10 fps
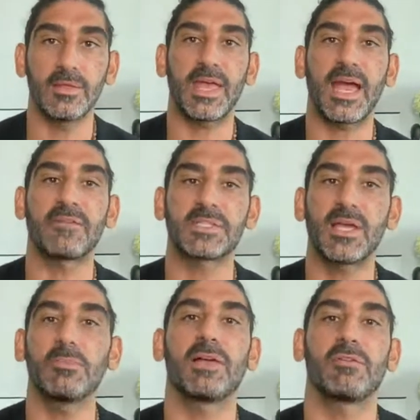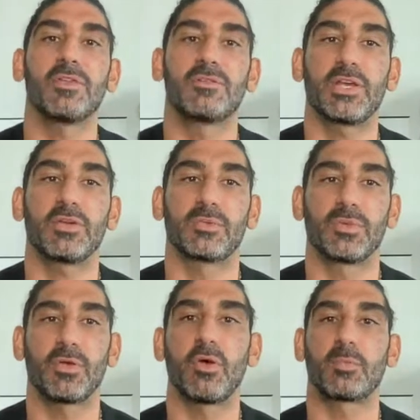they have some level of guilt
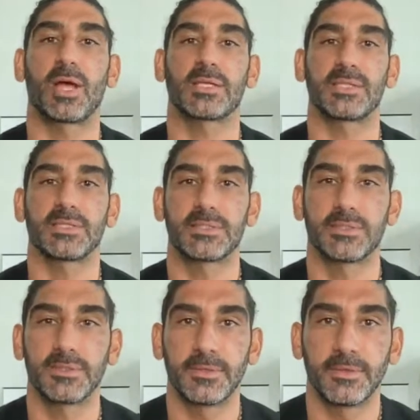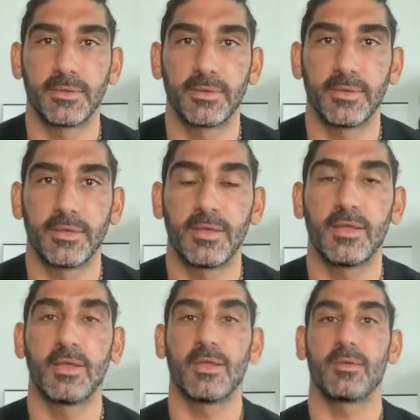with the whole process.
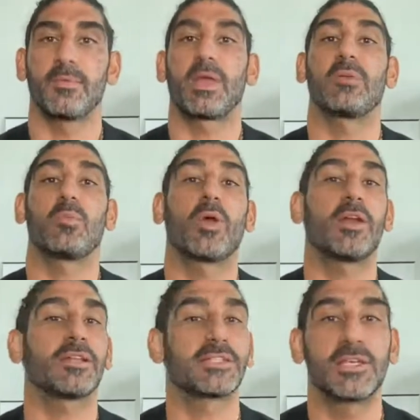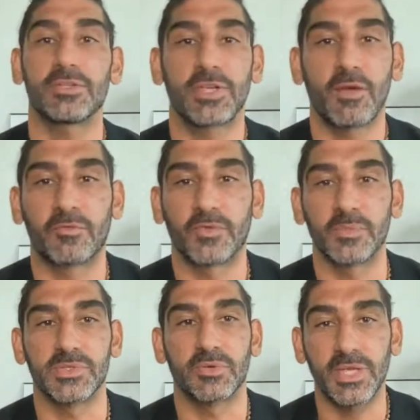And where does guilt come
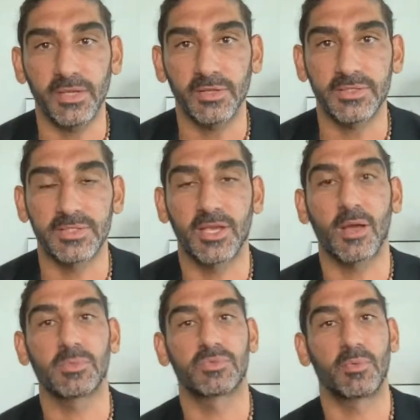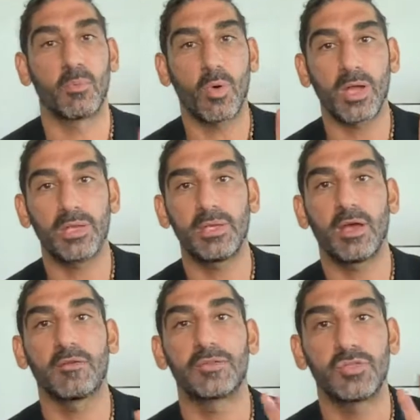from? So guilt comes from one
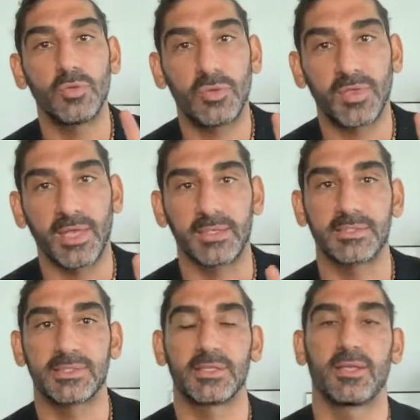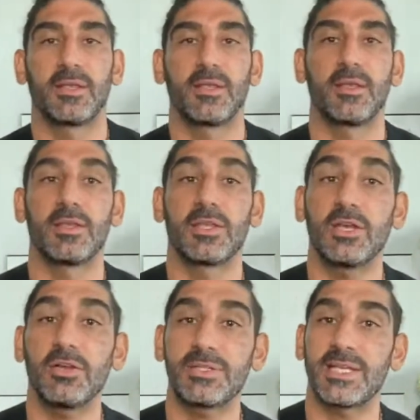of two things.
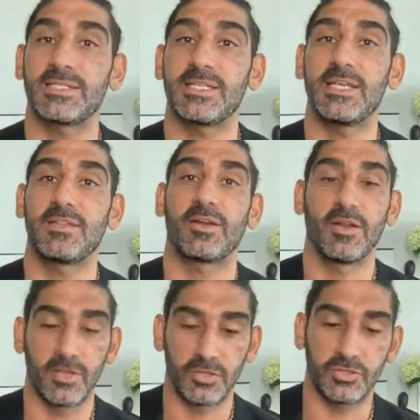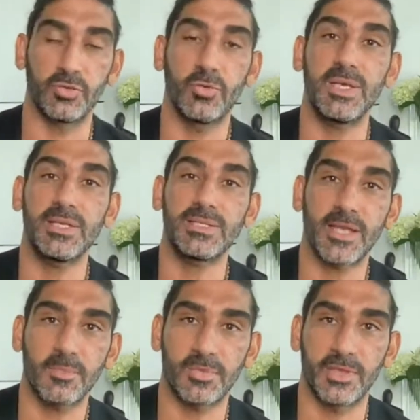Guilt is either doing
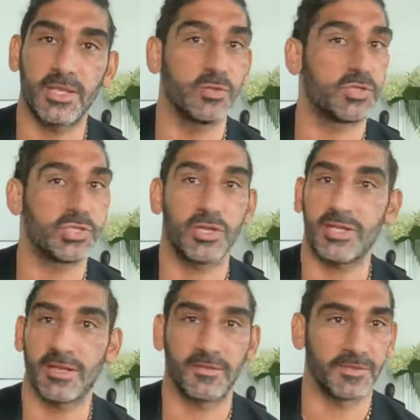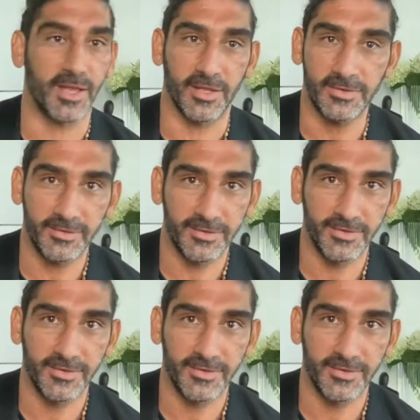something you shouldn't have done